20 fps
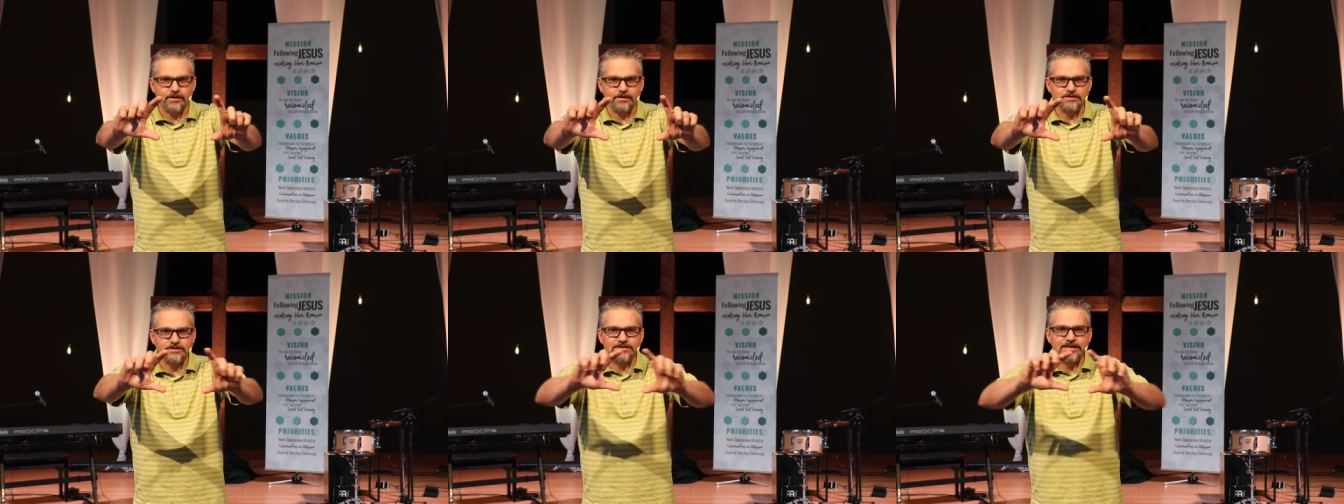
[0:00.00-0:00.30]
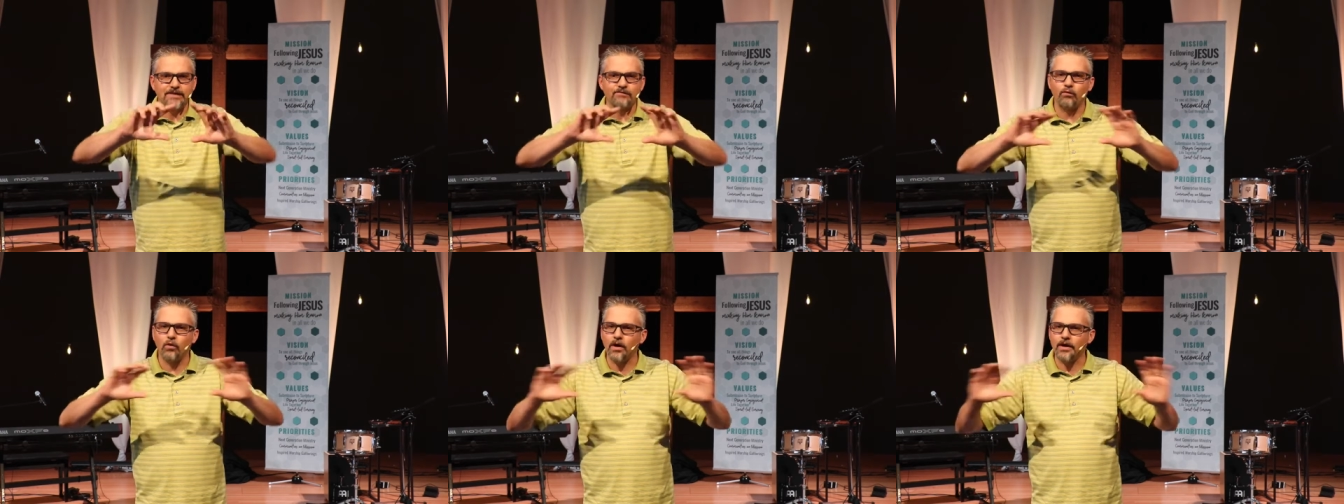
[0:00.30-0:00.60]
instead
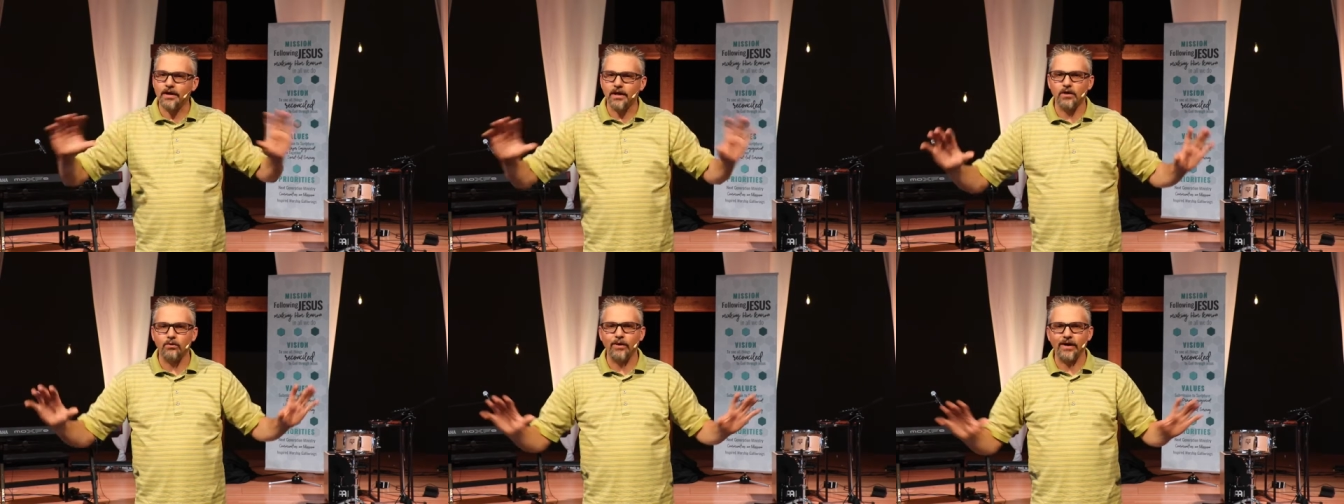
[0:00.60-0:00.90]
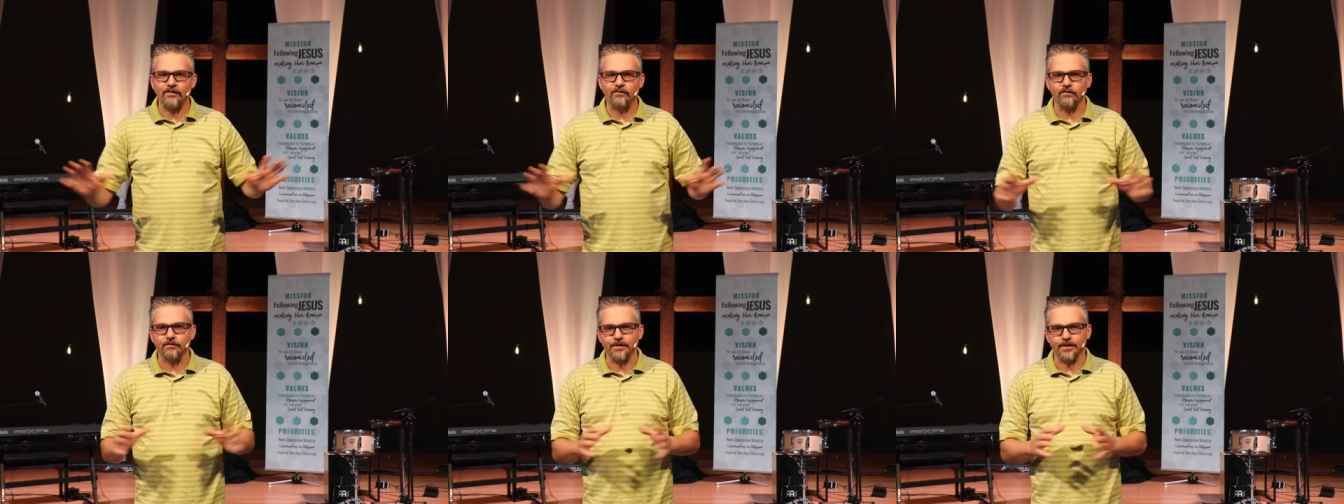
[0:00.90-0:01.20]
of walking away
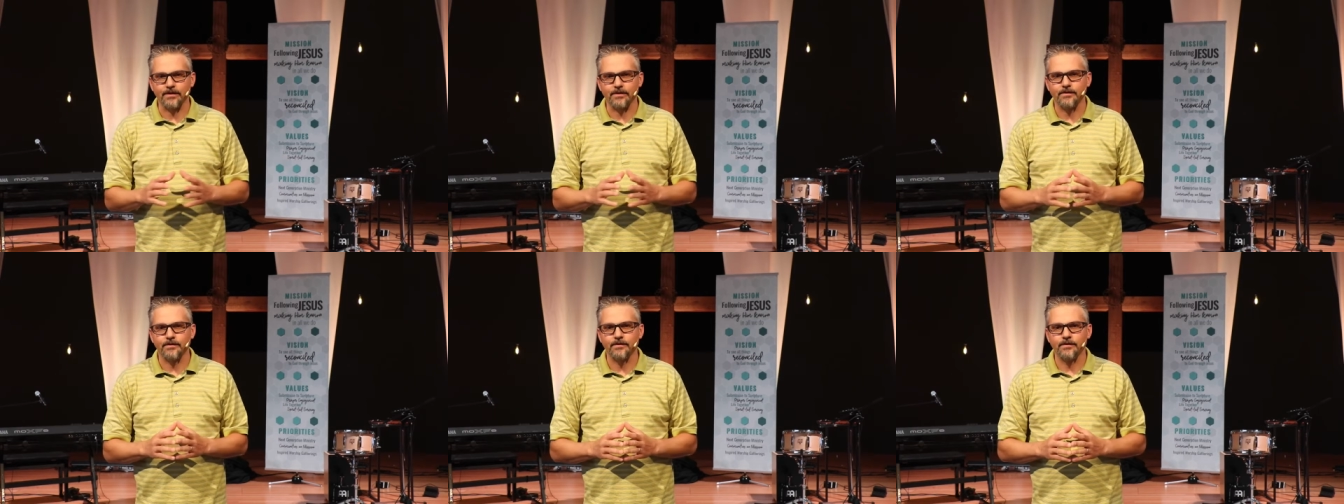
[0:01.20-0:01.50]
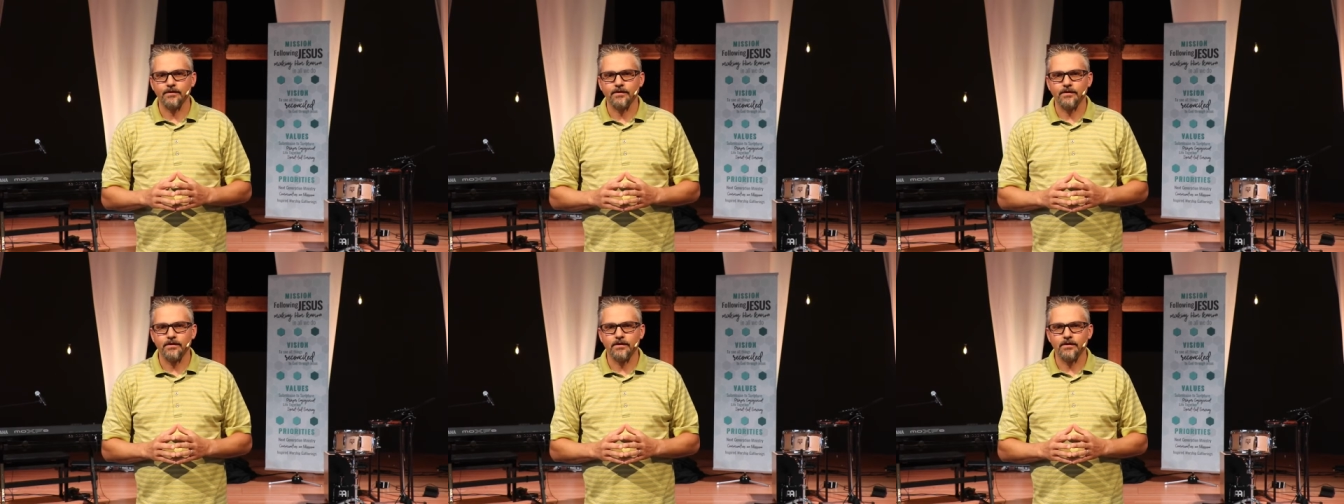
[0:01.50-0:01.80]
from it.
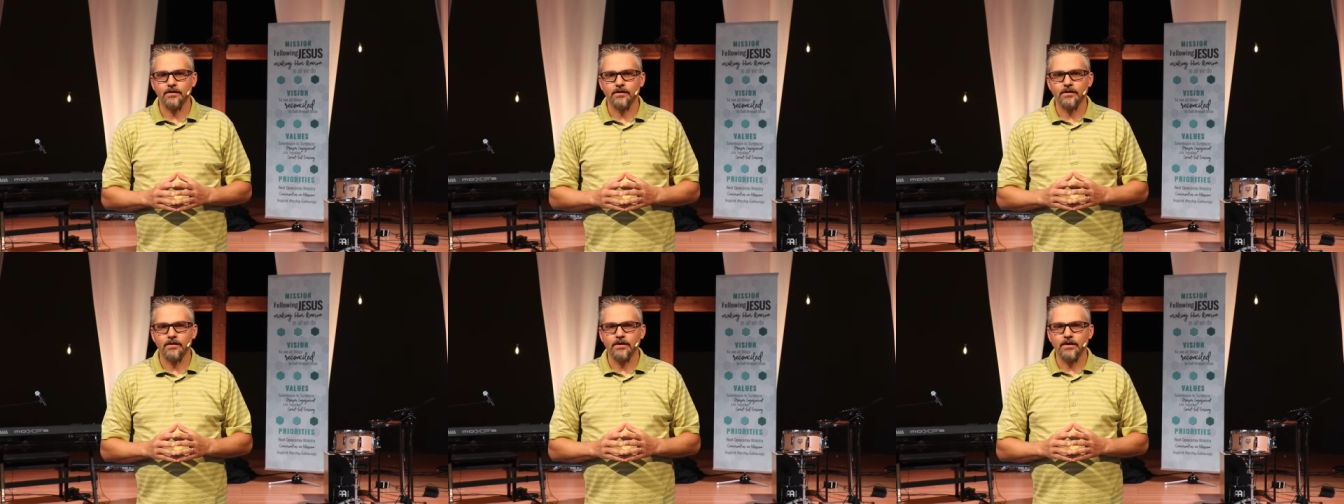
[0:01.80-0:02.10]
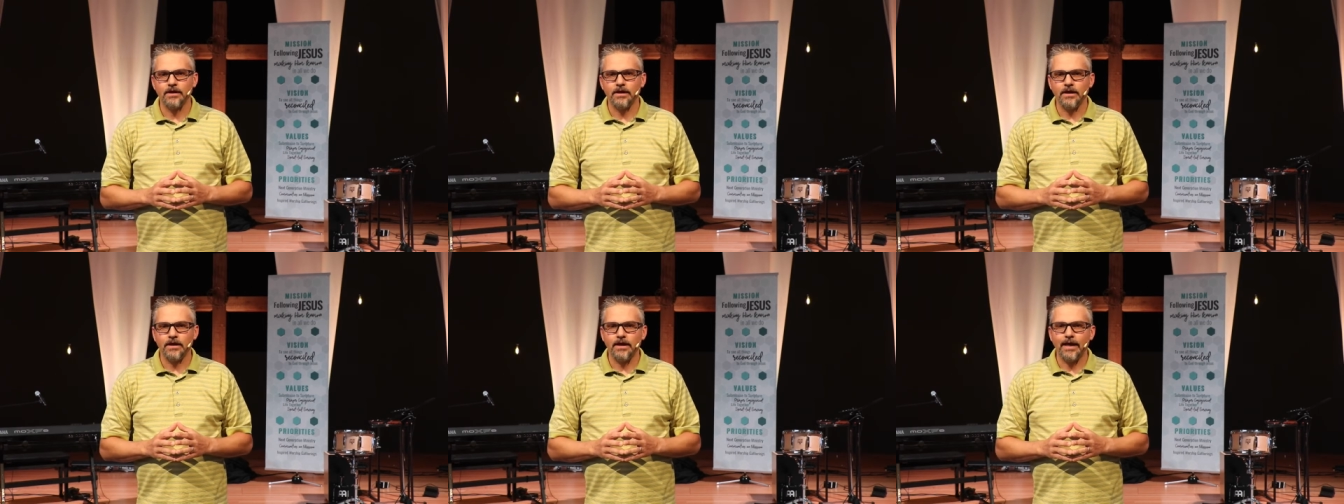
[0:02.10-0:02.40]

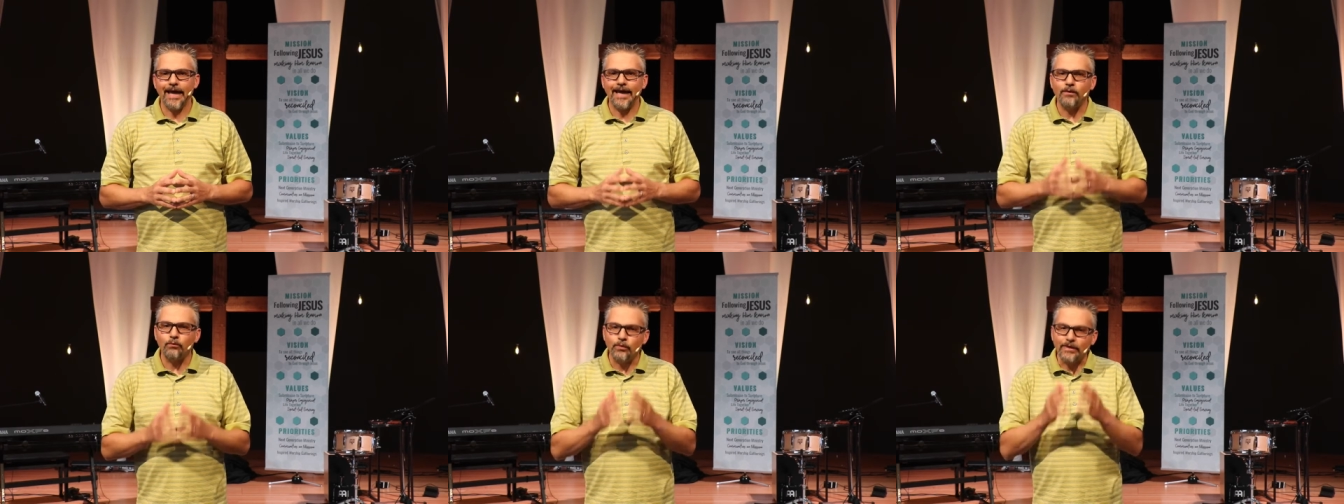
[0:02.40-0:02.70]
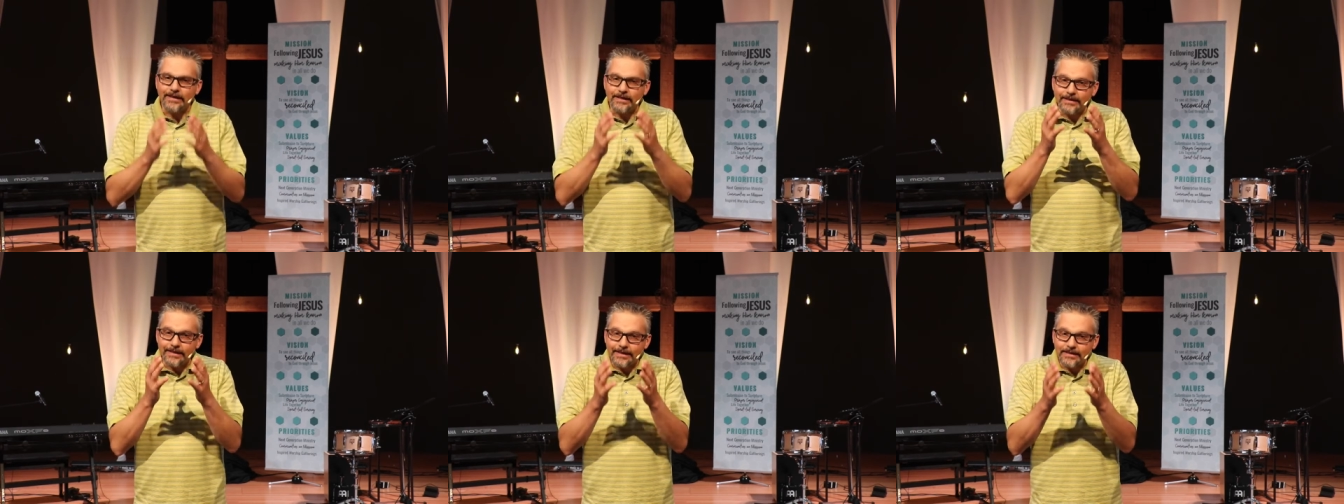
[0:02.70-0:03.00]
And we
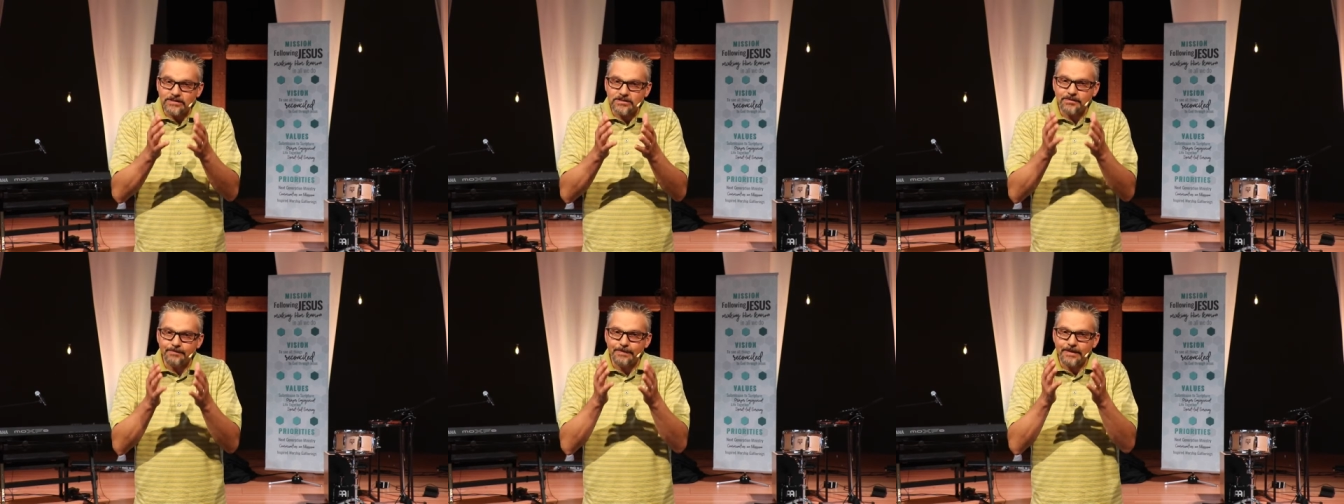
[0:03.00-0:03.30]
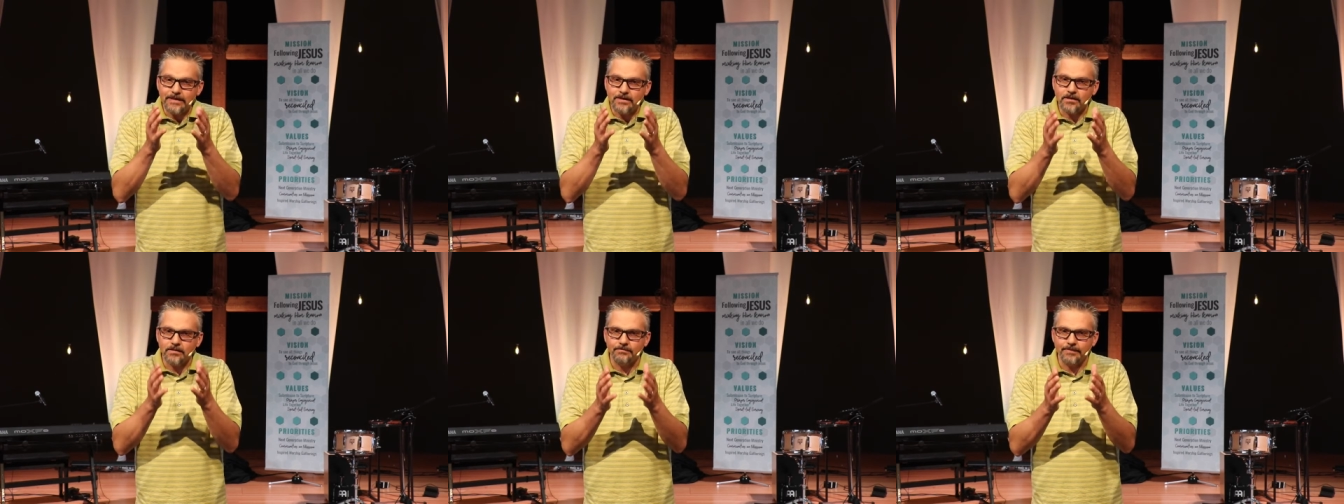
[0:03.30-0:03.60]
need to be
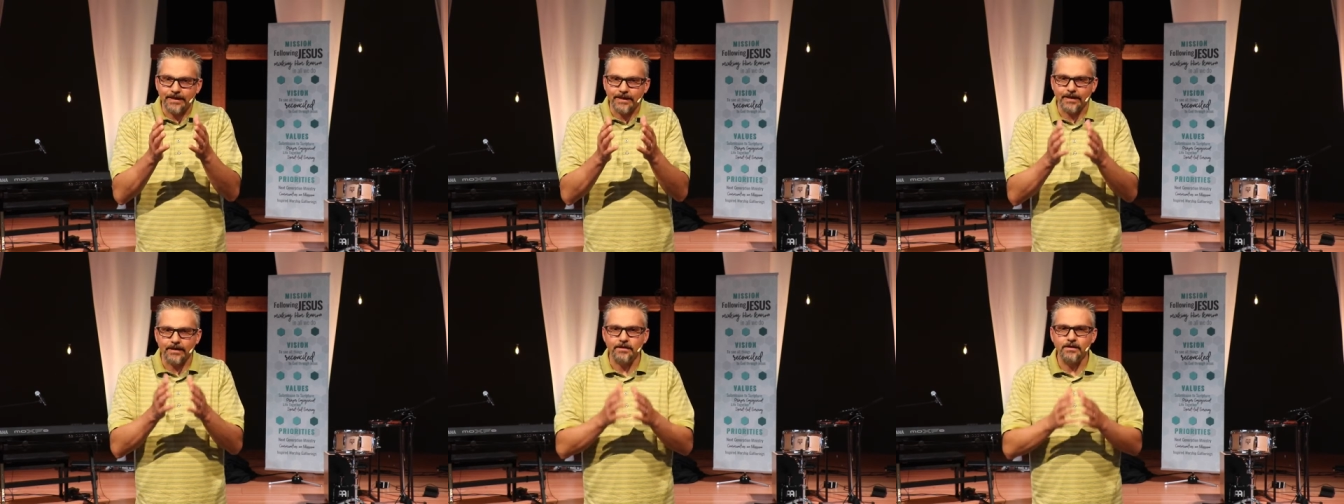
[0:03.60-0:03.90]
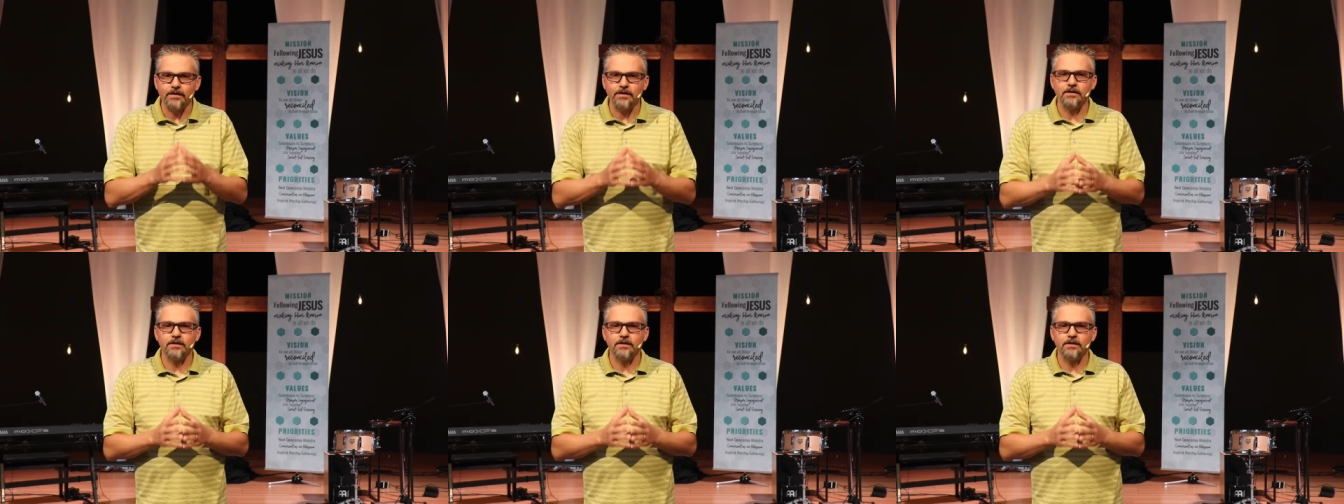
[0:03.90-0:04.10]
committed